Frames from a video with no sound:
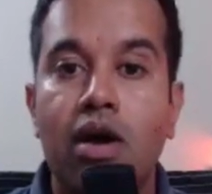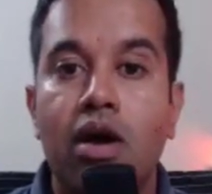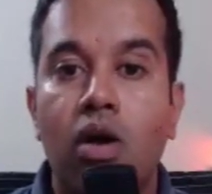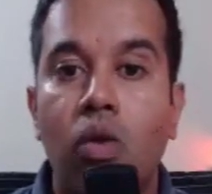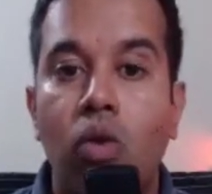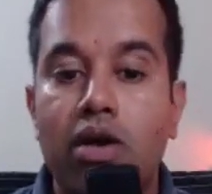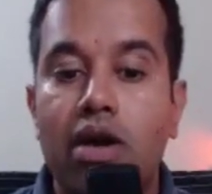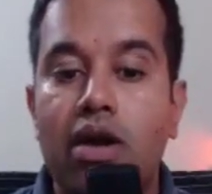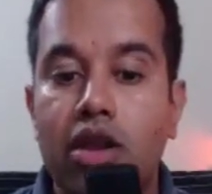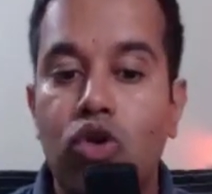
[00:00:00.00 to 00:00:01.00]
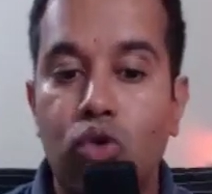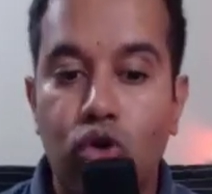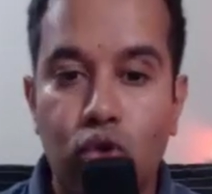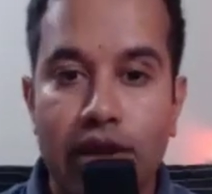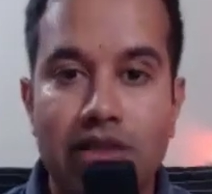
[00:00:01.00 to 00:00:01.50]
what are you
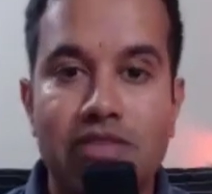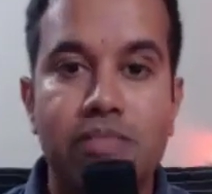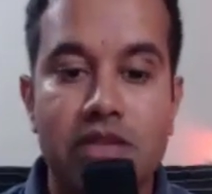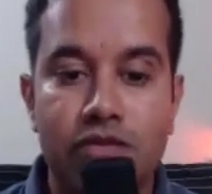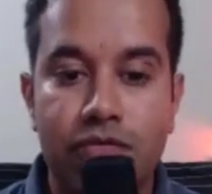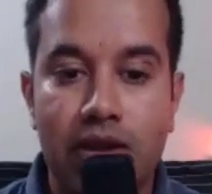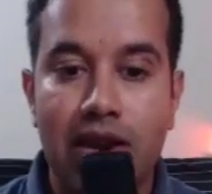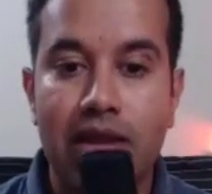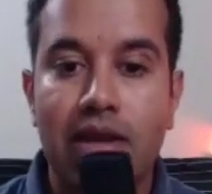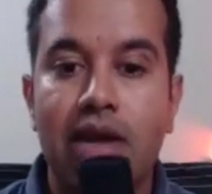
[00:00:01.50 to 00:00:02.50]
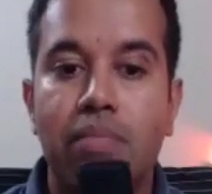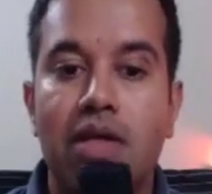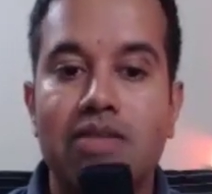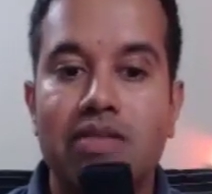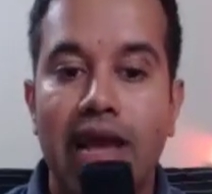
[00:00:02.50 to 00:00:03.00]
doing specifically
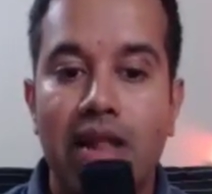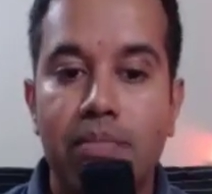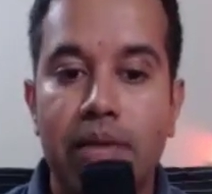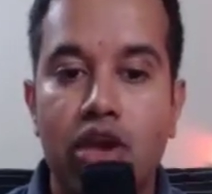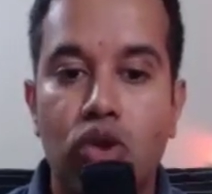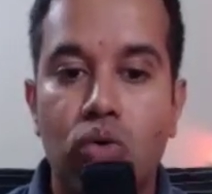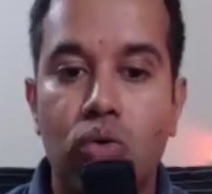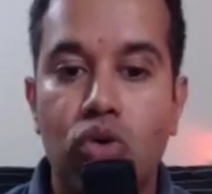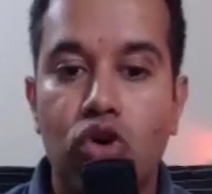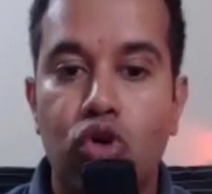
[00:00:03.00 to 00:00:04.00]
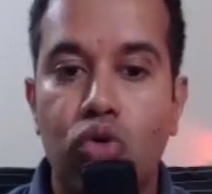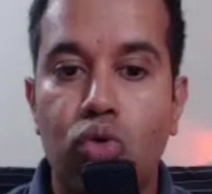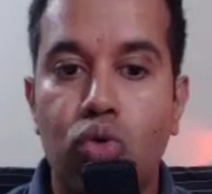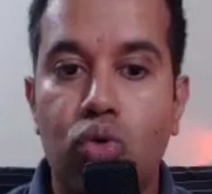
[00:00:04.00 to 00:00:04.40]
that's helping you to